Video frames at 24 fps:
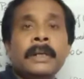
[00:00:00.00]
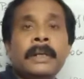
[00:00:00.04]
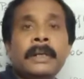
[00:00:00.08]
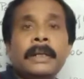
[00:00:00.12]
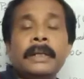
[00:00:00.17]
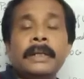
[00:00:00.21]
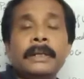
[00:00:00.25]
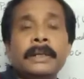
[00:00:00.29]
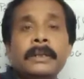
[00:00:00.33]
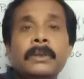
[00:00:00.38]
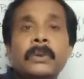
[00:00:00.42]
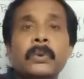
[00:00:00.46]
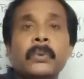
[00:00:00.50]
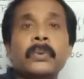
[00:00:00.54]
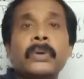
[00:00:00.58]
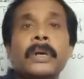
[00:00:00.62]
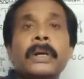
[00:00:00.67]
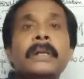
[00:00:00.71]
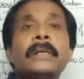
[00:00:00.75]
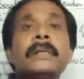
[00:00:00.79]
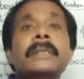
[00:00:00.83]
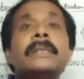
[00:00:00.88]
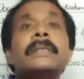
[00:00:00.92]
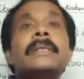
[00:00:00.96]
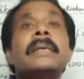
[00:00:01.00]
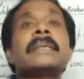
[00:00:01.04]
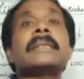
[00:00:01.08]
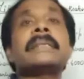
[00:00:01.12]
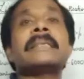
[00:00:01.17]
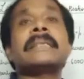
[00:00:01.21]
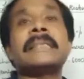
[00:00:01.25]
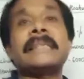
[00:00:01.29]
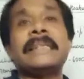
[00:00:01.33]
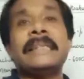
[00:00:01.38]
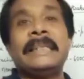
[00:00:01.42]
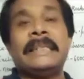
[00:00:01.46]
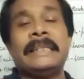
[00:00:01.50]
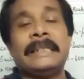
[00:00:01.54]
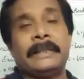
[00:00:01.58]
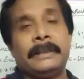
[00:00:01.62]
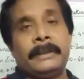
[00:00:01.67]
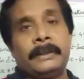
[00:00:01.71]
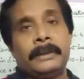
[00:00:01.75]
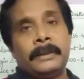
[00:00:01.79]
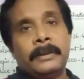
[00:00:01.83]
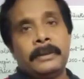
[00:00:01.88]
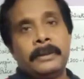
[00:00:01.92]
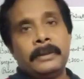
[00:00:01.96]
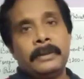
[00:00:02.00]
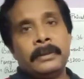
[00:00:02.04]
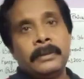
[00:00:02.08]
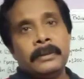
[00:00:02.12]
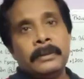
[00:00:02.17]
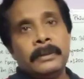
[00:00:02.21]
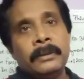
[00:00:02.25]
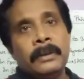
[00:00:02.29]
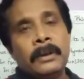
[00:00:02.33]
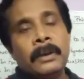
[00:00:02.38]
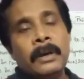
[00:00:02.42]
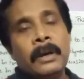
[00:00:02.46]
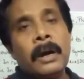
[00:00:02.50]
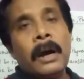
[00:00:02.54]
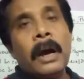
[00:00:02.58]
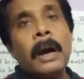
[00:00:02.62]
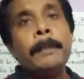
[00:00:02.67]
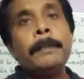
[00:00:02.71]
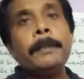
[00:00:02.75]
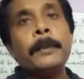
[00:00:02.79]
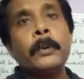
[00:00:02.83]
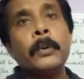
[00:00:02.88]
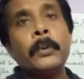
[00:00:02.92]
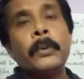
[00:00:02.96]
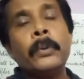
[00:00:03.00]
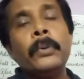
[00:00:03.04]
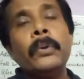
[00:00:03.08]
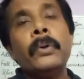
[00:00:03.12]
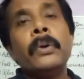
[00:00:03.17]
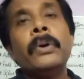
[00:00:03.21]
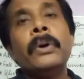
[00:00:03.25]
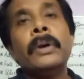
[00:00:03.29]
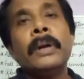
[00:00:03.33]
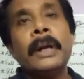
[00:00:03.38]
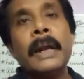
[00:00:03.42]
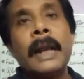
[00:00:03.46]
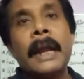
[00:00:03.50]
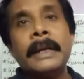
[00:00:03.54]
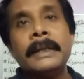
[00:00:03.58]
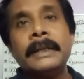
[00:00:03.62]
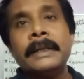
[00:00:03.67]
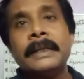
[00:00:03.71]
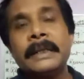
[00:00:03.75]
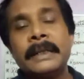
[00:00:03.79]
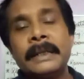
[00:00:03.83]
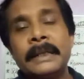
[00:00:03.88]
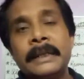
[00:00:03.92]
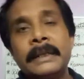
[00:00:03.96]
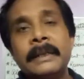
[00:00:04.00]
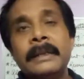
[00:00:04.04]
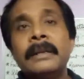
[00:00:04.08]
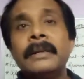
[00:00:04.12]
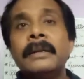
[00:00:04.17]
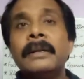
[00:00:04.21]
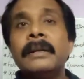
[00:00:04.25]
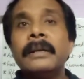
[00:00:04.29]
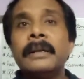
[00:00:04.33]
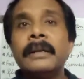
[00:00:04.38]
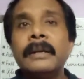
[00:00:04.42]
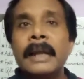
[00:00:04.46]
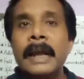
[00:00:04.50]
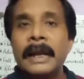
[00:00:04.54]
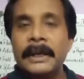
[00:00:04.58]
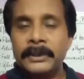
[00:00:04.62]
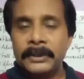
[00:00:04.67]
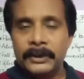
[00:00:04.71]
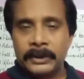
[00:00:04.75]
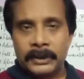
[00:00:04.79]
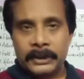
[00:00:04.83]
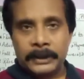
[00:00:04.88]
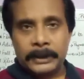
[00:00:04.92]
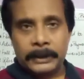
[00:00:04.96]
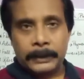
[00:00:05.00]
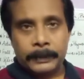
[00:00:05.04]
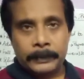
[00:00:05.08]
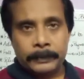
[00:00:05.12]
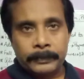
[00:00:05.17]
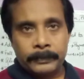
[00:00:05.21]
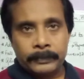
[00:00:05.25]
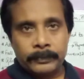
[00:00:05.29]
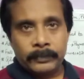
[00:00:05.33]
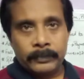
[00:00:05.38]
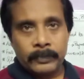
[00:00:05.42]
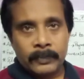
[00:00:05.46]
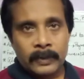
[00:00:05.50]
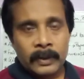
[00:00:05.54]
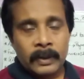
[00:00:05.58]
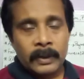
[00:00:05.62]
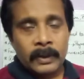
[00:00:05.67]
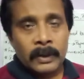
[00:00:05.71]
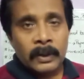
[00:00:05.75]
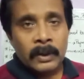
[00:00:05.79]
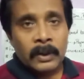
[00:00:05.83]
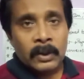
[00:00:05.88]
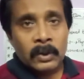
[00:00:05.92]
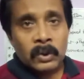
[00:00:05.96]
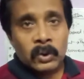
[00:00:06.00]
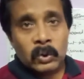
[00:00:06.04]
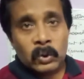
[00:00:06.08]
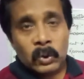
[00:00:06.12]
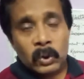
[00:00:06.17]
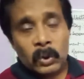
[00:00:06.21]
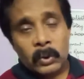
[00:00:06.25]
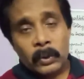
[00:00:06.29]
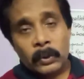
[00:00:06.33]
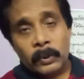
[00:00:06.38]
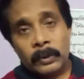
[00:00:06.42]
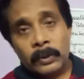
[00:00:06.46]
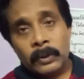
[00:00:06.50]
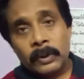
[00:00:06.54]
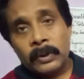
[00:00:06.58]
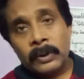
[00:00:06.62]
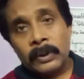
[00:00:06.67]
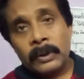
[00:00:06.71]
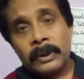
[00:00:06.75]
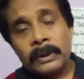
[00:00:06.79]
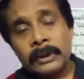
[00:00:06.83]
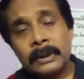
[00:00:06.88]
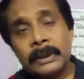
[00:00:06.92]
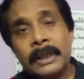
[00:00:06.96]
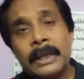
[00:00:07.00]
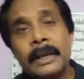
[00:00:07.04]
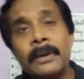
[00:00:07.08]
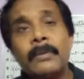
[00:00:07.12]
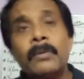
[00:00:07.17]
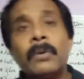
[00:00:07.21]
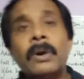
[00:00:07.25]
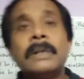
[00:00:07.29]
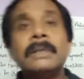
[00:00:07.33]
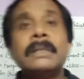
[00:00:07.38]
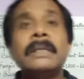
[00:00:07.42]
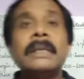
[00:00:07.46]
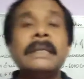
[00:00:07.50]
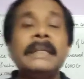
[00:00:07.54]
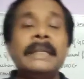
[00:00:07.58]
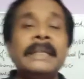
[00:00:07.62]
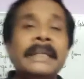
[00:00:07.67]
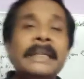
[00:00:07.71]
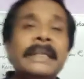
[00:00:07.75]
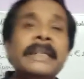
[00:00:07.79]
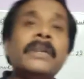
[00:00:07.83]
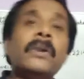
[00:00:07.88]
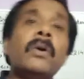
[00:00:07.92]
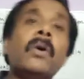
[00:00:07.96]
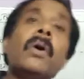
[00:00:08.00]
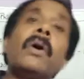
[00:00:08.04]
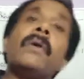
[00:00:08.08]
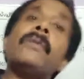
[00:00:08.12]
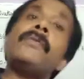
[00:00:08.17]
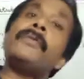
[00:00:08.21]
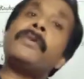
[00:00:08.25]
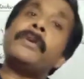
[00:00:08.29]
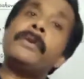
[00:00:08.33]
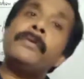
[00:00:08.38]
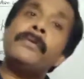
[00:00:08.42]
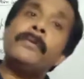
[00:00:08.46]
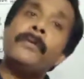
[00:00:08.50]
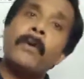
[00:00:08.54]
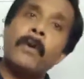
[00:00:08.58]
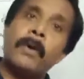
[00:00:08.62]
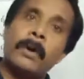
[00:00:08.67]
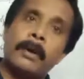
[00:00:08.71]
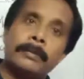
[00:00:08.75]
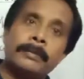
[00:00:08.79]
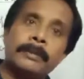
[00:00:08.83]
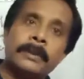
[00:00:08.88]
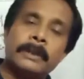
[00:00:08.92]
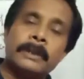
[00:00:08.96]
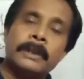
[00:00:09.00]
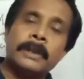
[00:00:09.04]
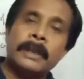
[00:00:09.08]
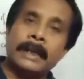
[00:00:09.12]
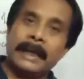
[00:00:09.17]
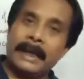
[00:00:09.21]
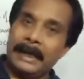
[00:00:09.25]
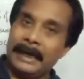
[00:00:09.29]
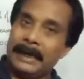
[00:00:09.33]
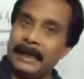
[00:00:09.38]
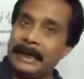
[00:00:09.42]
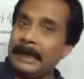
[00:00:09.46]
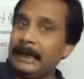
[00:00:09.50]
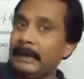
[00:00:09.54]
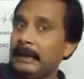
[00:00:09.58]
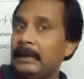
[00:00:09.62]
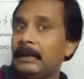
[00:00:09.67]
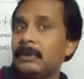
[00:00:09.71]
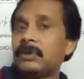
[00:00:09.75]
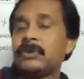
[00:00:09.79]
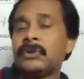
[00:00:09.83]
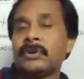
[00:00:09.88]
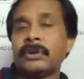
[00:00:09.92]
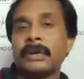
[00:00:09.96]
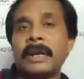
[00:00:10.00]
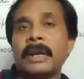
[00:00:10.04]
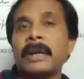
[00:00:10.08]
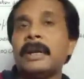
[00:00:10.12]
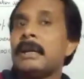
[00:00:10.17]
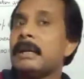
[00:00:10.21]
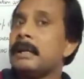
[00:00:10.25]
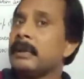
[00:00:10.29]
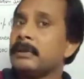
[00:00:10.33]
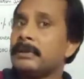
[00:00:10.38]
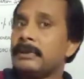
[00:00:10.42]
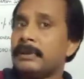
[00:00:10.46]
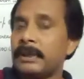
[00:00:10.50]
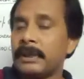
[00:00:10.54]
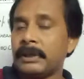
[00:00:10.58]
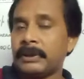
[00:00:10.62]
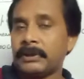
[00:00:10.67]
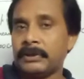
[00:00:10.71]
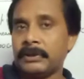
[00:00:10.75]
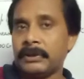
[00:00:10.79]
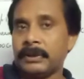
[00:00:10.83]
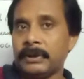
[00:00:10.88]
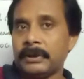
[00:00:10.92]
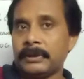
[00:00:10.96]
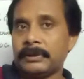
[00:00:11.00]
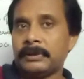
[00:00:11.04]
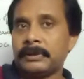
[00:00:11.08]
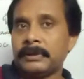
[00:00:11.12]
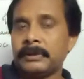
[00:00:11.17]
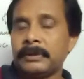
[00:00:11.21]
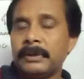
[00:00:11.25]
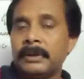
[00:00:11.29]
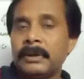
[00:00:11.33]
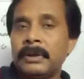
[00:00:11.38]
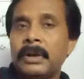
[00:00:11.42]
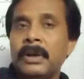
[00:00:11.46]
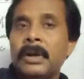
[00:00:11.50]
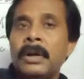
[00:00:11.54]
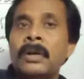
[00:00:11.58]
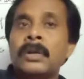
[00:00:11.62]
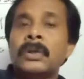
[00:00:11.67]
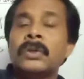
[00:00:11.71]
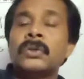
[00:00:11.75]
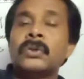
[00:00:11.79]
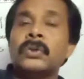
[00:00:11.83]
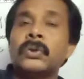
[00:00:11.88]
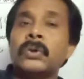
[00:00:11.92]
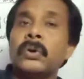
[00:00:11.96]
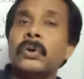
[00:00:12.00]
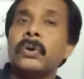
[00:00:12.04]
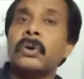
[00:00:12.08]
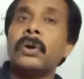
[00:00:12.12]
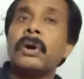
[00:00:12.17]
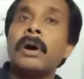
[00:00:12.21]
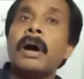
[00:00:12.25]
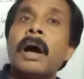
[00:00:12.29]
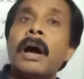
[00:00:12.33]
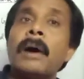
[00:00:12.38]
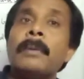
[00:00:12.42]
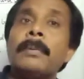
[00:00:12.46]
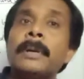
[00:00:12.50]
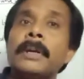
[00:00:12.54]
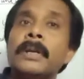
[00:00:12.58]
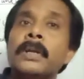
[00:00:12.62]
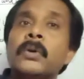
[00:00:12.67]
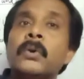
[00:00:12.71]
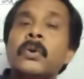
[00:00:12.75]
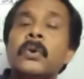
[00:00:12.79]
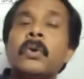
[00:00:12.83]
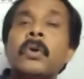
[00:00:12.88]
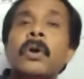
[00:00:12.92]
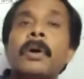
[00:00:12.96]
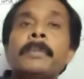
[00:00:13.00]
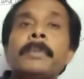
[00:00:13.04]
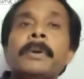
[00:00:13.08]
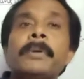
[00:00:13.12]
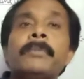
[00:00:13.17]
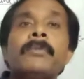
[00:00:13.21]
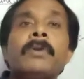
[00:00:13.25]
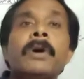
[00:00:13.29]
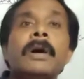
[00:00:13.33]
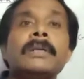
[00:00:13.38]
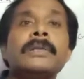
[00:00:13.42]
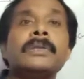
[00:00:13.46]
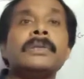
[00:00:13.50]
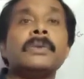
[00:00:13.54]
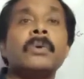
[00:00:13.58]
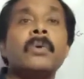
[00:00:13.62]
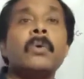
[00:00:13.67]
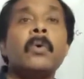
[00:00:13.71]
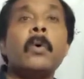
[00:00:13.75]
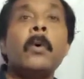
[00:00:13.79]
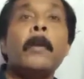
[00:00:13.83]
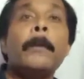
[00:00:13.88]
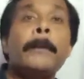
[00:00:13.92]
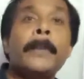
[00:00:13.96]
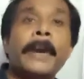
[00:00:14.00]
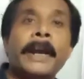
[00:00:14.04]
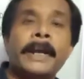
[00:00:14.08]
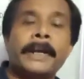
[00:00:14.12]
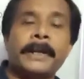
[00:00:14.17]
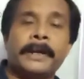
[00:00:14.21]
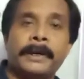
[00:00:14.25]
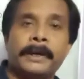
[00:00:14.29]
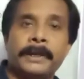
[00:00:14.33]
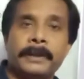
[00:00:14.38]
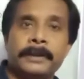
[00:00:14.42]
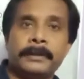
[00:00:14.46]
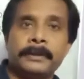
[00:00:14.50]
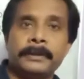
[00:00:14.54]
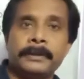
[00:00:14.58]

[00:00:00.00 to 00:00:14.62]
it couldn't succeed up to 1990. So there was the need of reforms in industrial sectors. So our economy was opened